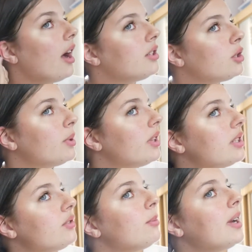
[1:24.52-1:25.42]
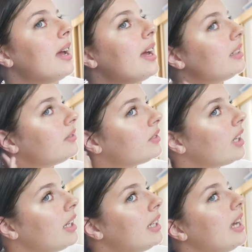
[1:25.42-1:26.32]
just put this through my hair.
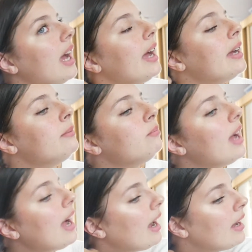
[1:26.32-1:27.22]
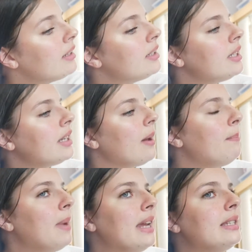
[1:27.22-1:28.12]
And
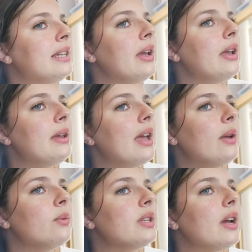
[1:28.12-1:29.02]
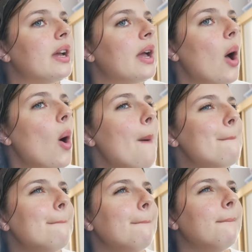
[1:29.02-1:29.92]
basically it was like
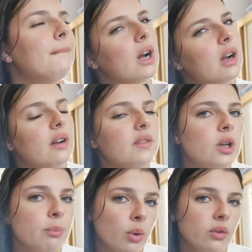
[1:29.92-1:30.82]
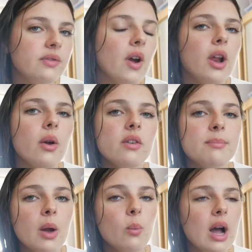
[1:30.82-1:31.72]
a kind of like a portfolio of
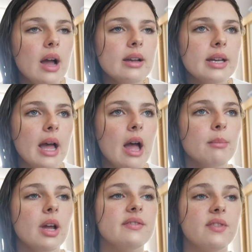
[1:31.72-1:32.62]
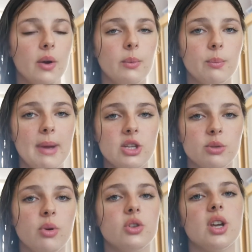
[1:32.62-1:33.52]
my work, like final
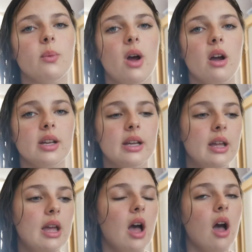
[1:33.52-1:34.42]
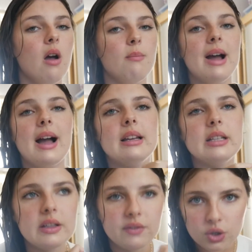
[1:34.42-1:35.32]
major project work.
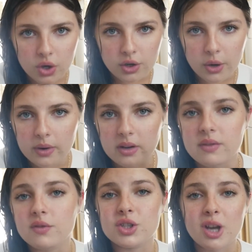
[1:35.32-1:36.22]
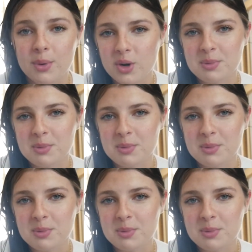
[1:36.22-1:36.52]
And if you don't know, and if you've just come across my